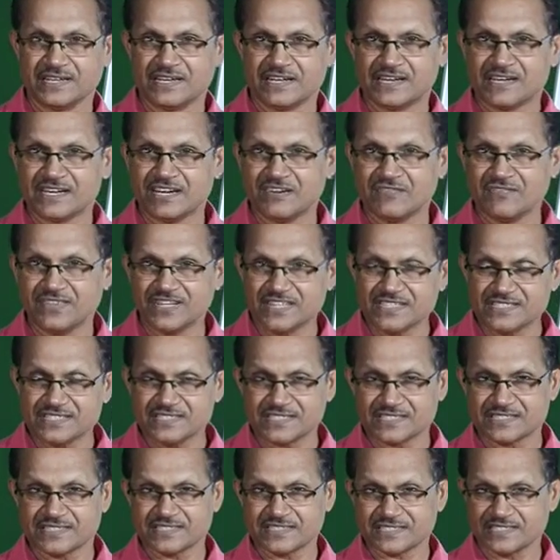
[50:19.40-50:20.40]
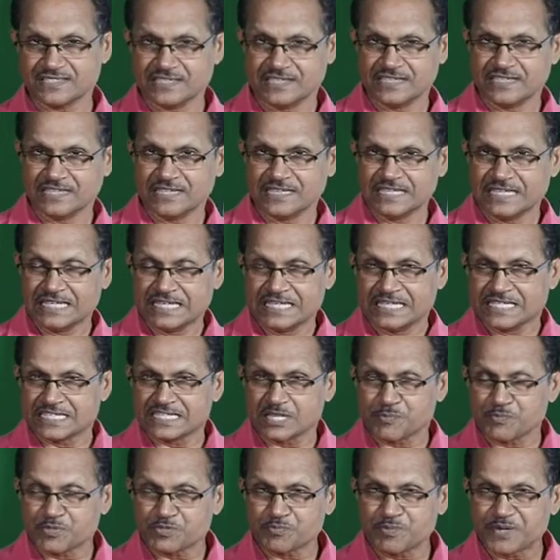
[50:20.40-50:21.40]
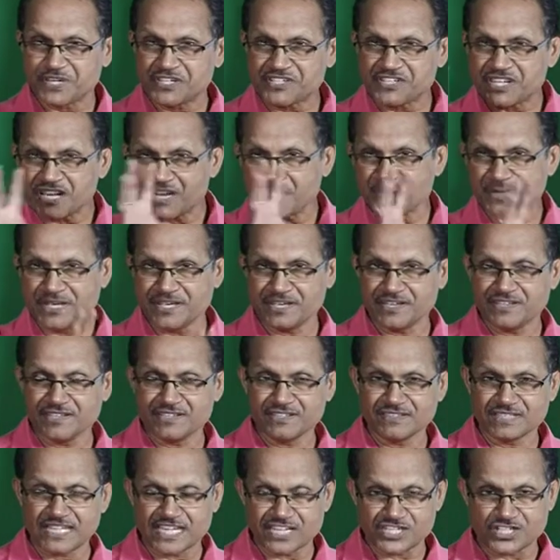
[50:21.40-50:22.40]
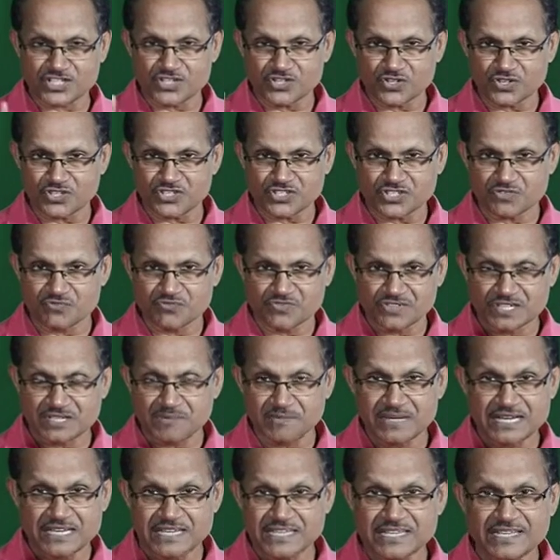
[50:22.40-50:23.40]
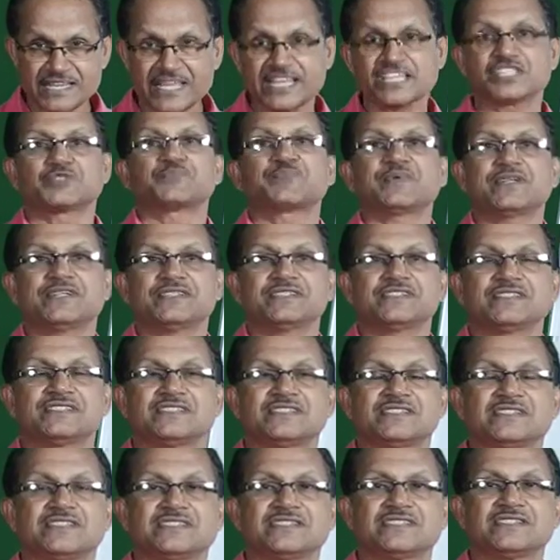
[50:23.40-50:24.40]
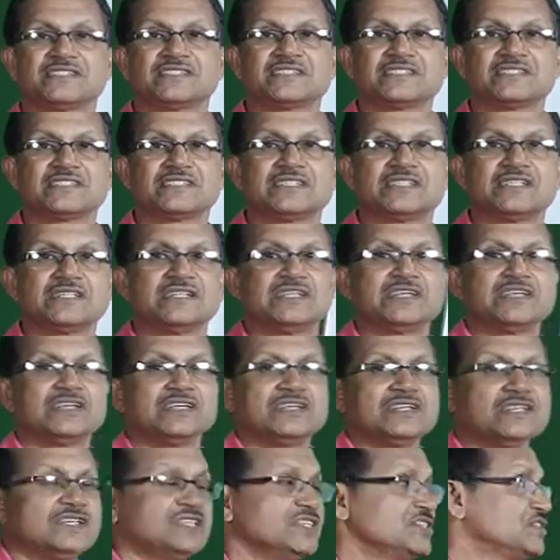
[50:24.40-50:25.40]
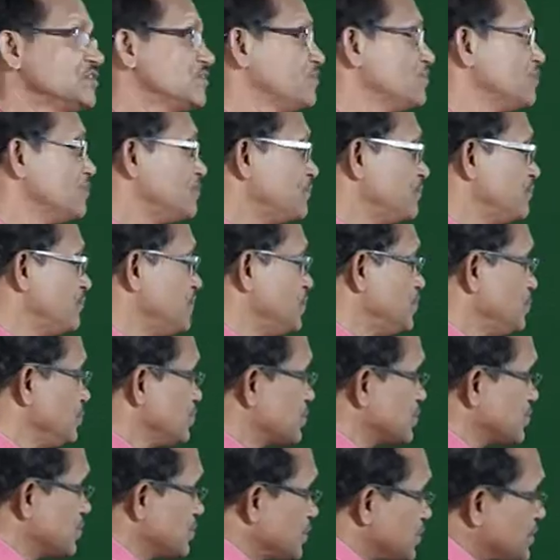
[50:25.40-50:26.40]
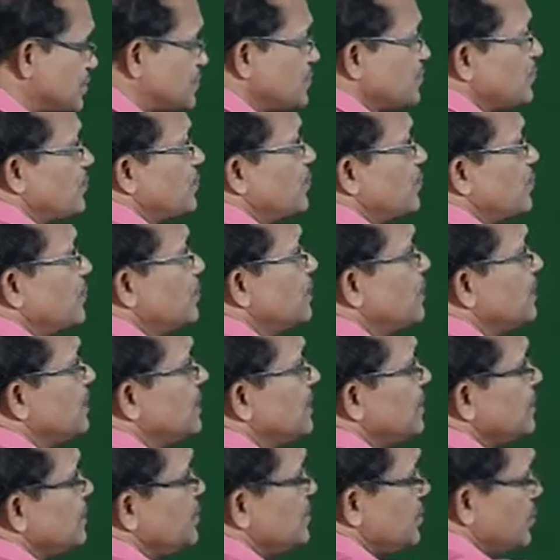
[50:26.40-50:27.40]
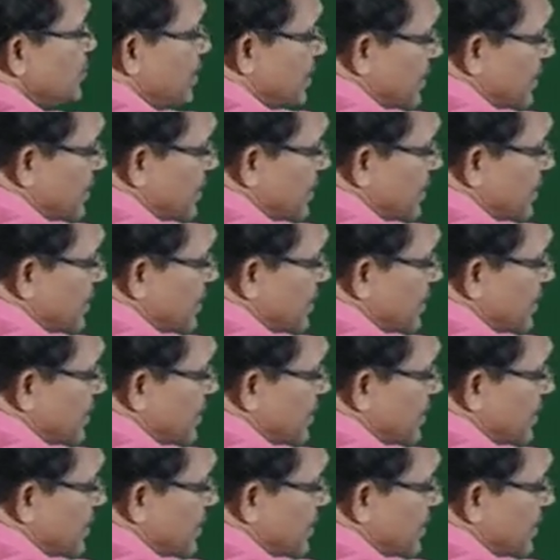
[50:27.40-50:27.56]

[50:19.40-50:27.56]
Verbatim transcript: conveys some special meaning that is not verbally expressed. So, we use this tone to